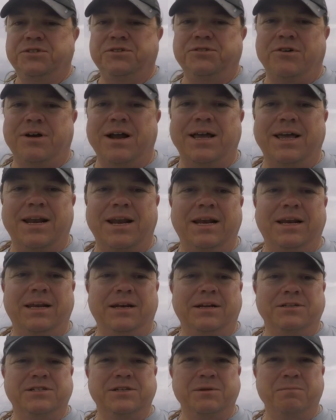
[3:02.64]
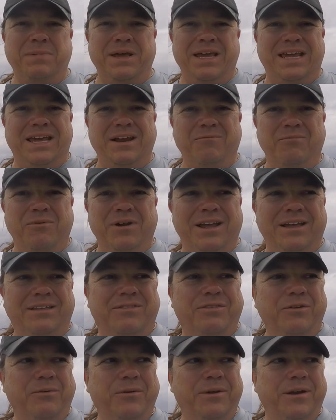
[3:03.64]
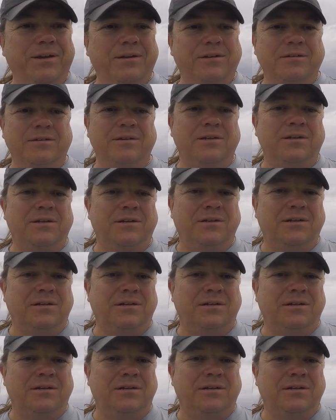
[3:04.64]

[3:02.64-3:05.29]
Just dragging a little sabiki rig here.